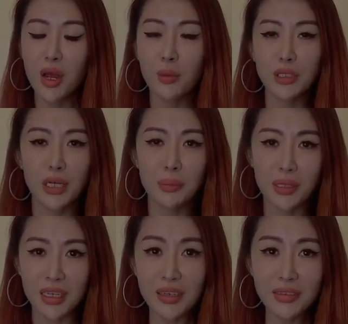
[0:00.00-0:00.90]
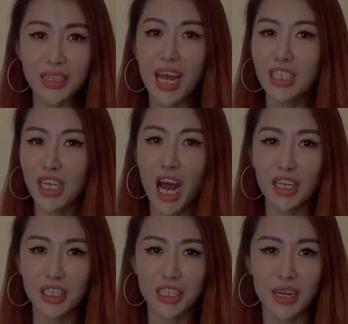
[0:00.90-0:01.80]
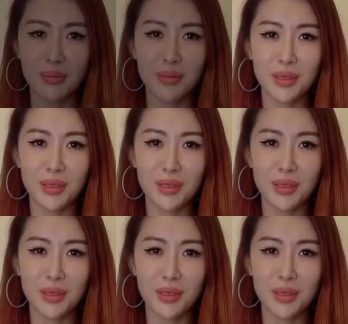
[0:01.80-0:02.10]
which are beliefs, and challenge them.